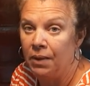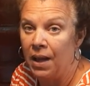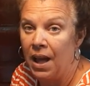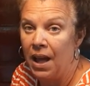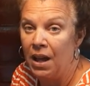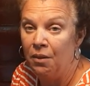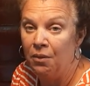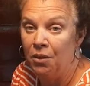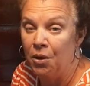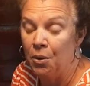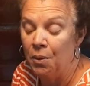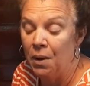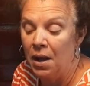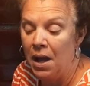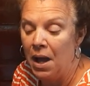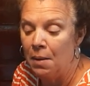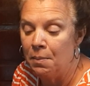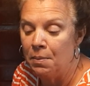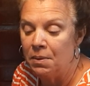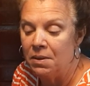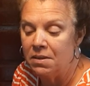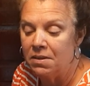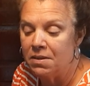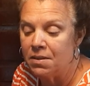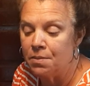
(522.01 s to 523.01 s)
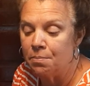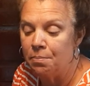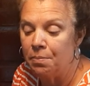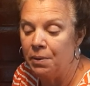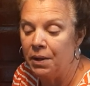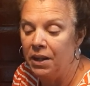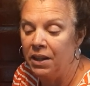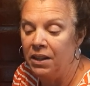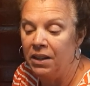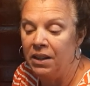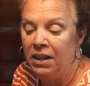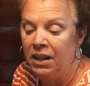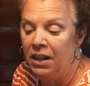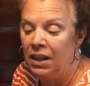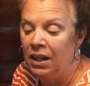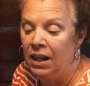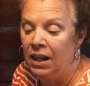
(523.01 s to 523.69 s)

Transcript: I don't know what happens, but